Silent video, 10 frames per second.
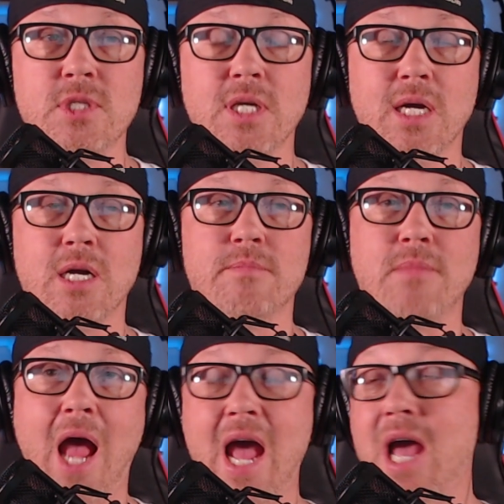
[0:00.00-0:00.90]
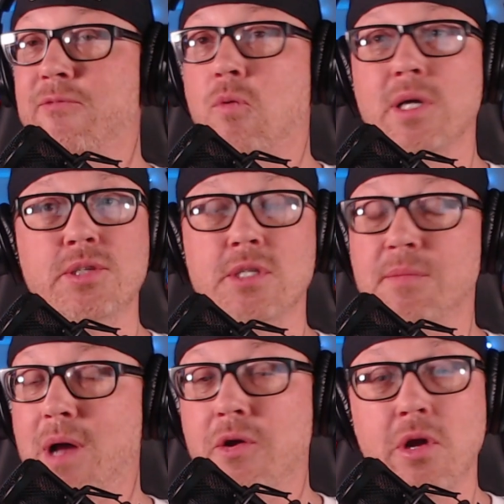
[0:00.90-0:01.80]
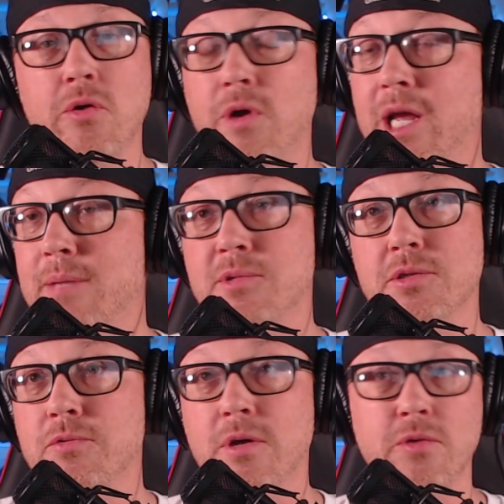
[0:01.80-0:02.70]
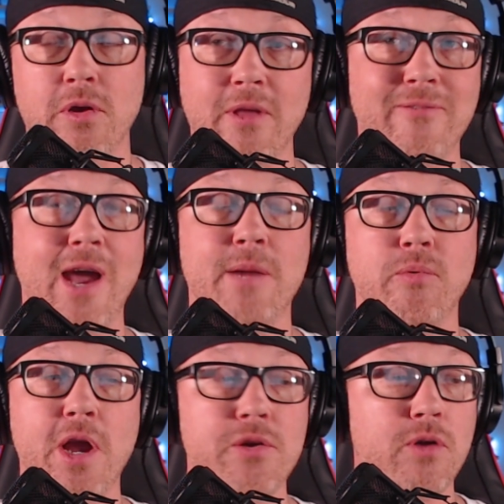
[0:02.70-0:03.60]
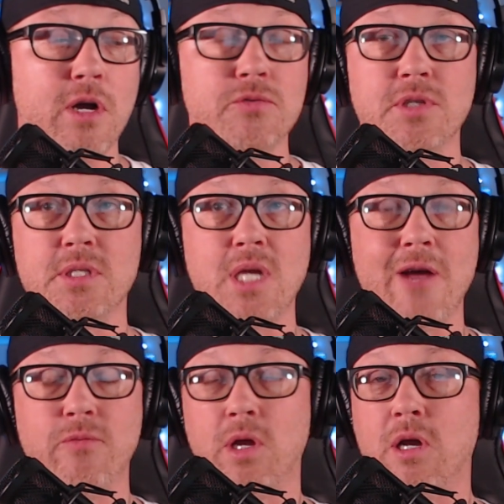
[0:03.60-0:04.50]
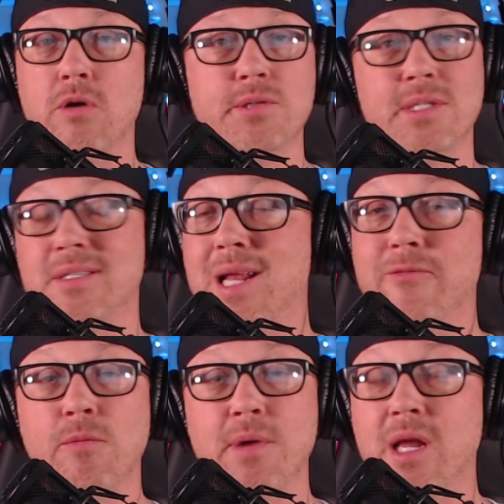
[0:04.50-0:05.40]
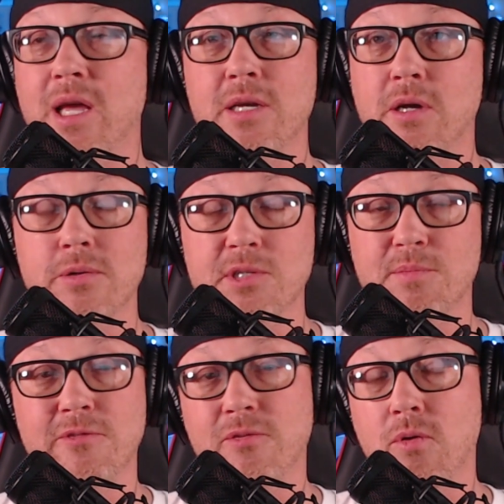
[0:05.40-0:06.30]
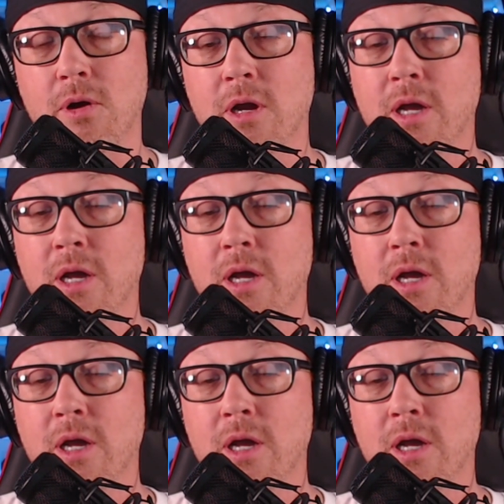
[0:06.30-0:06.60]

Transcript: Um, I have questions about Notre Dame too, though. You know, they've got a brand new coaching staff with a coach that's never been a head coach before.